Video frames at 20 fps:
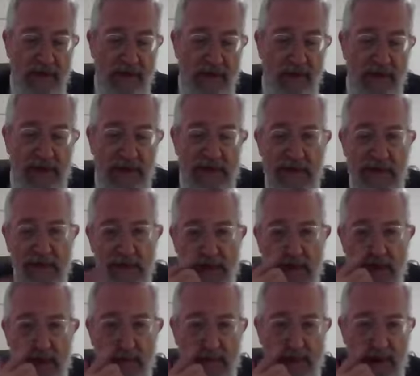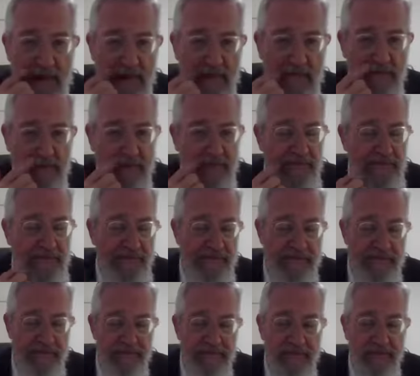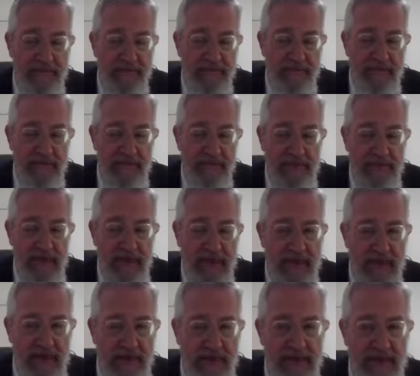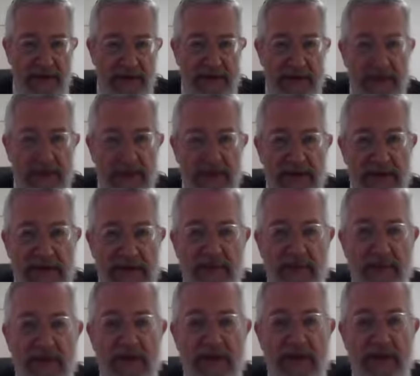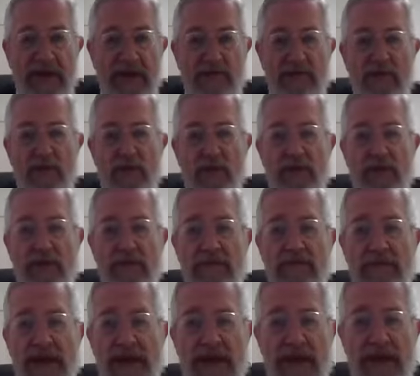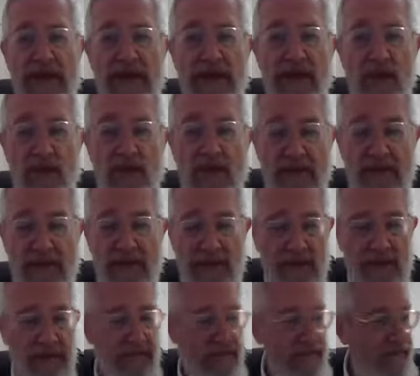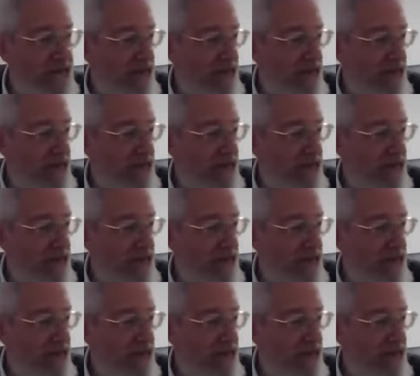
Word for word: I wanted to talk about this separation between men and women